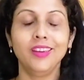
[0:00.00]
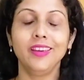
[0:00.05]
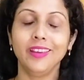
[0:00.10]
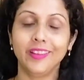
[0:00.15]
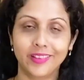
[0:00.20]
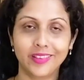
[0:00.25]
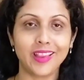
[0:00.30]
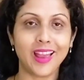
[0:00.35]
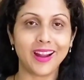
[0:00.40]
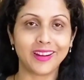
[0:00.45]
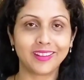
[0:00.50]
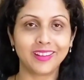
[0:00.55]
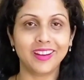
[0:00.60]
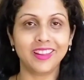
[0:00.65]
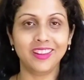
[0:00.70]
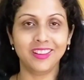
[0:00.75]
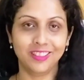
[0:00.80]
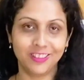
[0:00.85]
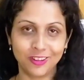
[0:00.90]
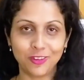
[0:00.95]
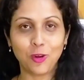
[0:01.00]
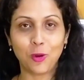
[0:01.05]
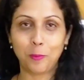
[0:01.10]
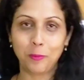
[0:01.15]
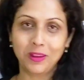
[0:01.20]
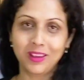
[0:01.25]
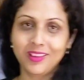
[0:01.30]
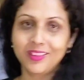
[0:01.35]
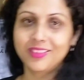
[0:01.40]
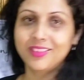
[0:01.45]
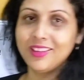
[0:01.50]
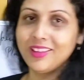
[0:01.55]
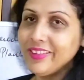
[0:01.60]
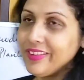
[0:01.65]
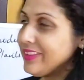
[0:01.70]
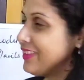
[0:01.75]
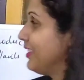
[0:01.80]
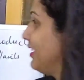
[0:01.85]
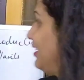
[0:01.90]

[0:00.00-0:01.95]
Exactly, the topic is this: